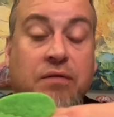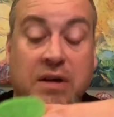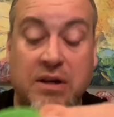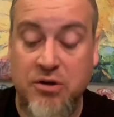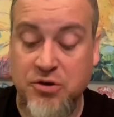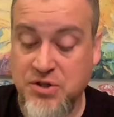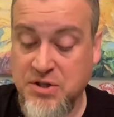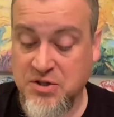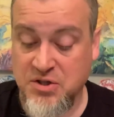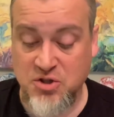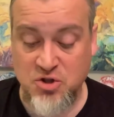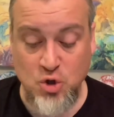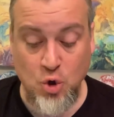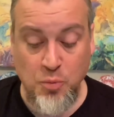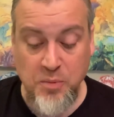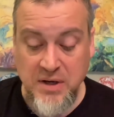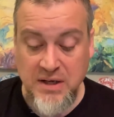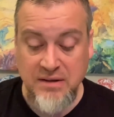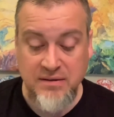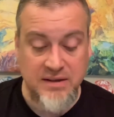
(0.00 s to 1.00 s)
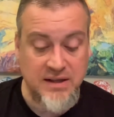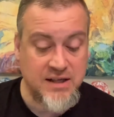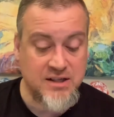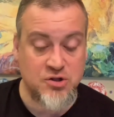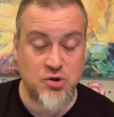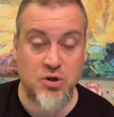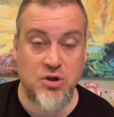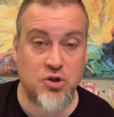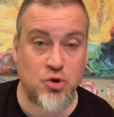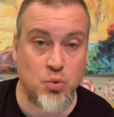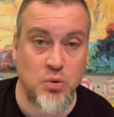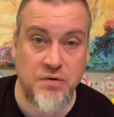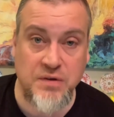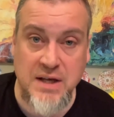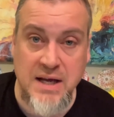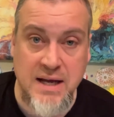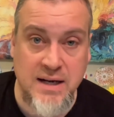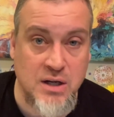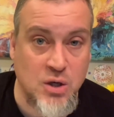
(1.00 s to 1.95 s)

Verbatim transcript: And there's just so many things you could do with that.